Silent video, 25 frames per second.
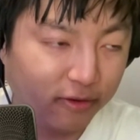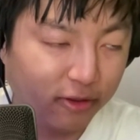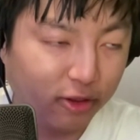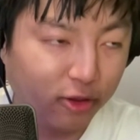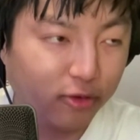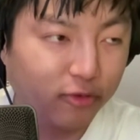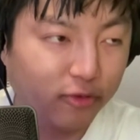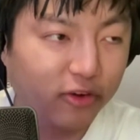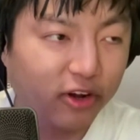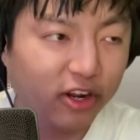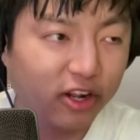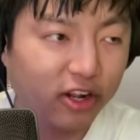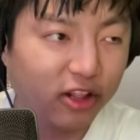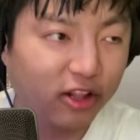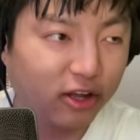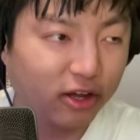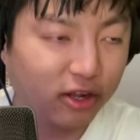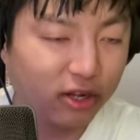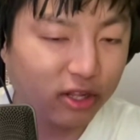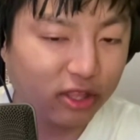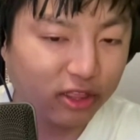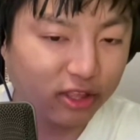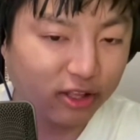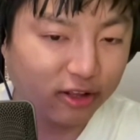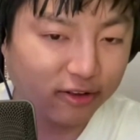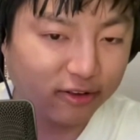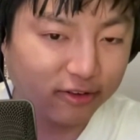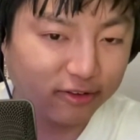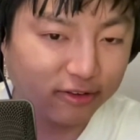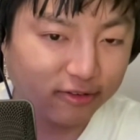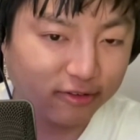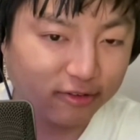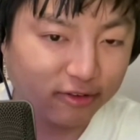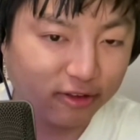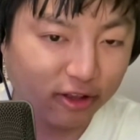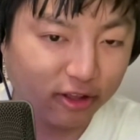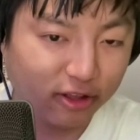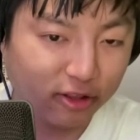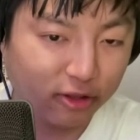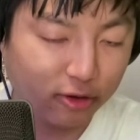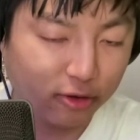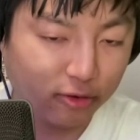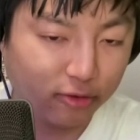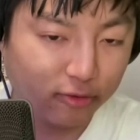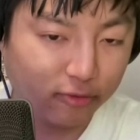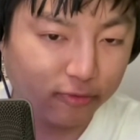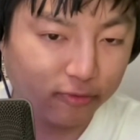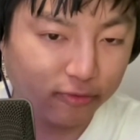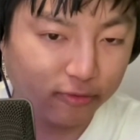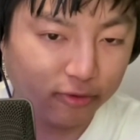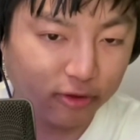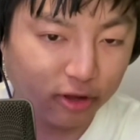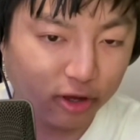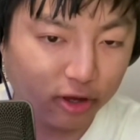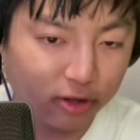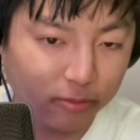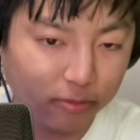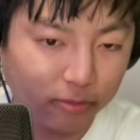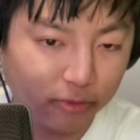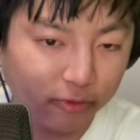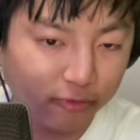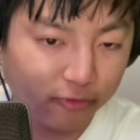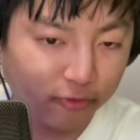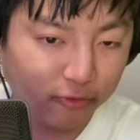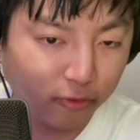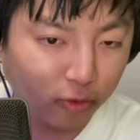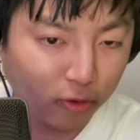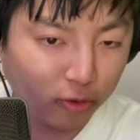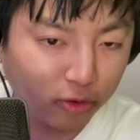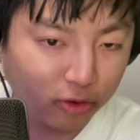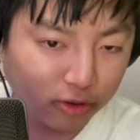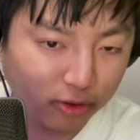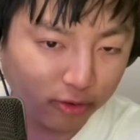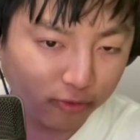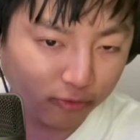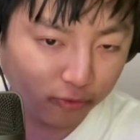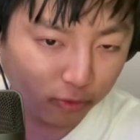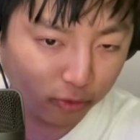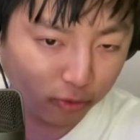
you've got a lot of things that you've done before the